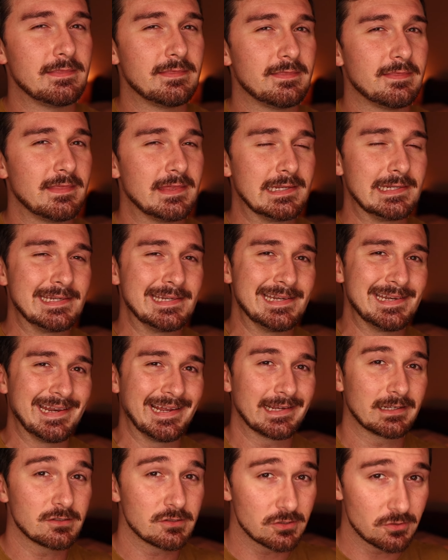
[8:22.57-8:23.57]
the
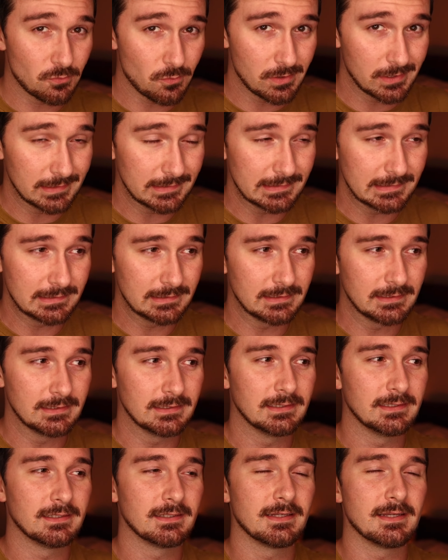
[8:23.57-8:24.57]
next one
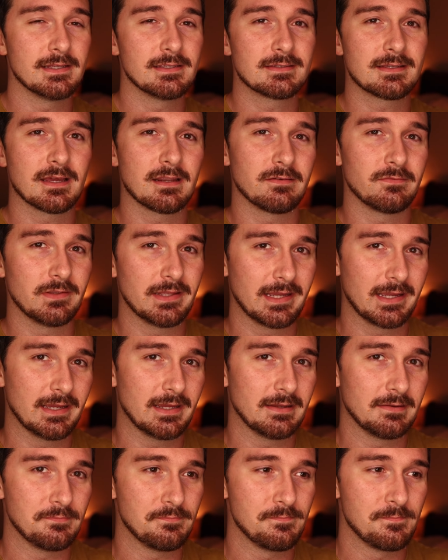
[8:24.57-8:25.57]
is kind of like
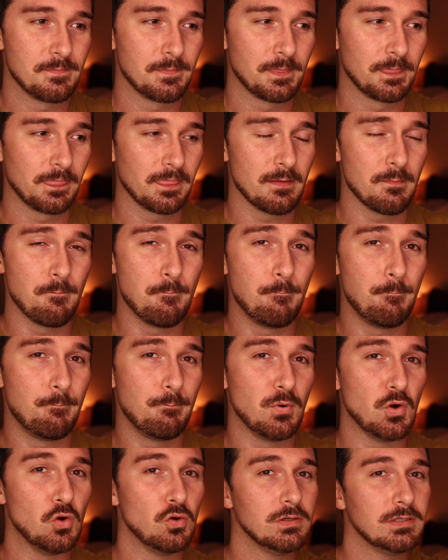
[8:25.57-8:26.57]
a
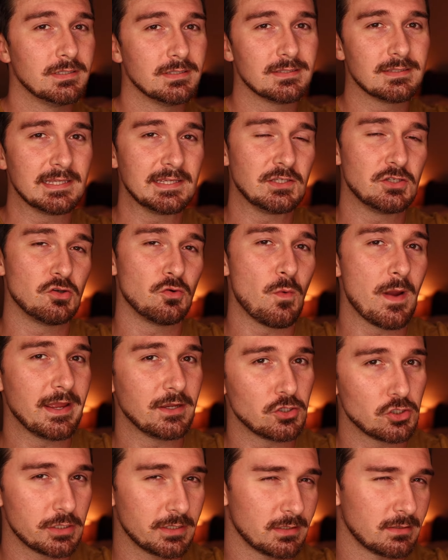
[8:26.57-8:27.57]
boot
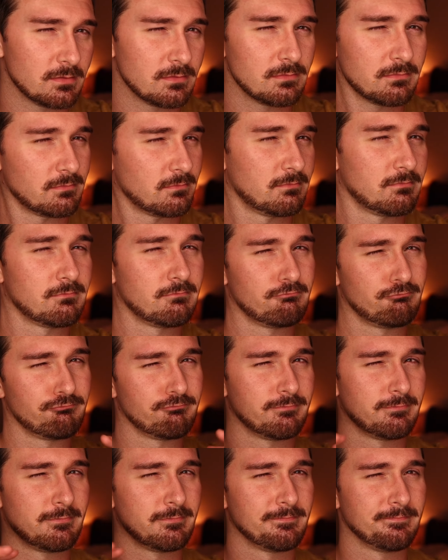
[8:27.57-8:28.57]
situation,
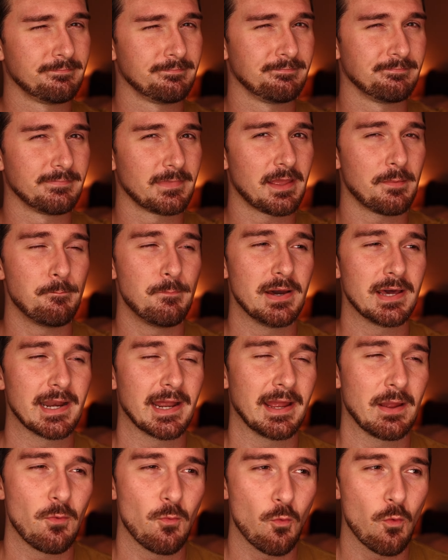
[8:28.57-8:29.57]
but
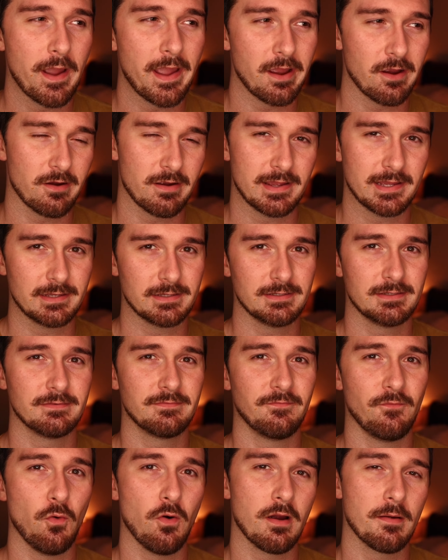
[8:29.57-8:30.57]
I wear it
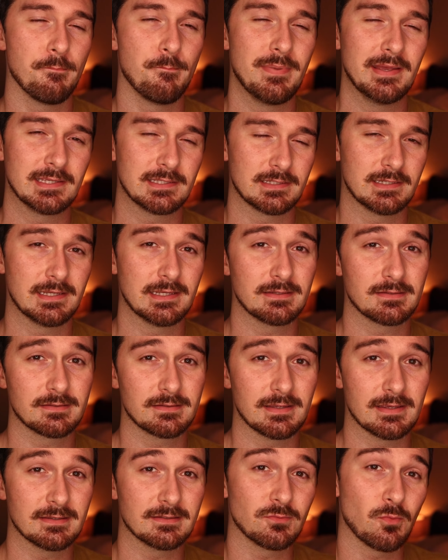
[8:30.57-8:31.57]
for business
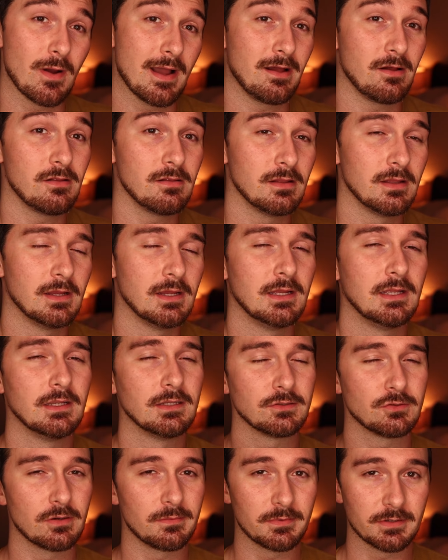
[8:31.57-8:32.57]
as well.
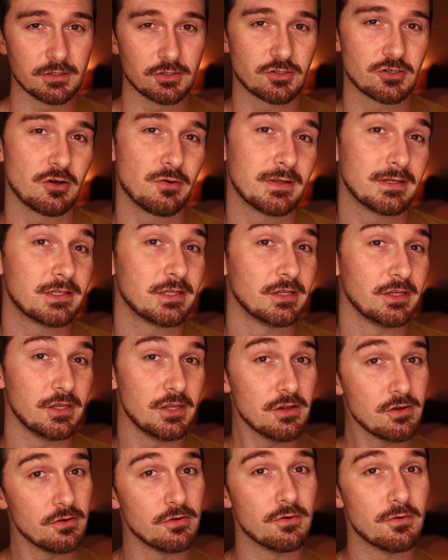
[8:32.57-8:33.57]
So I'm gonna show it to
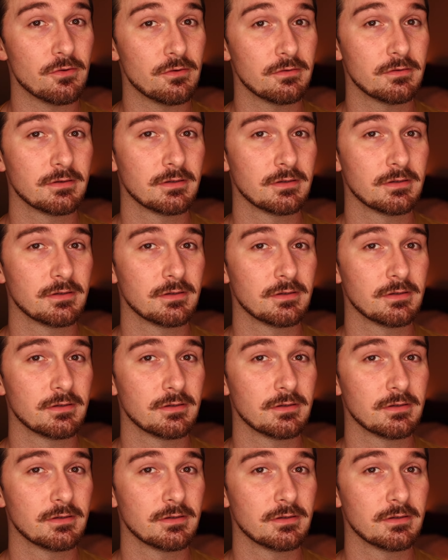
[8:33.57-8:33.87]
you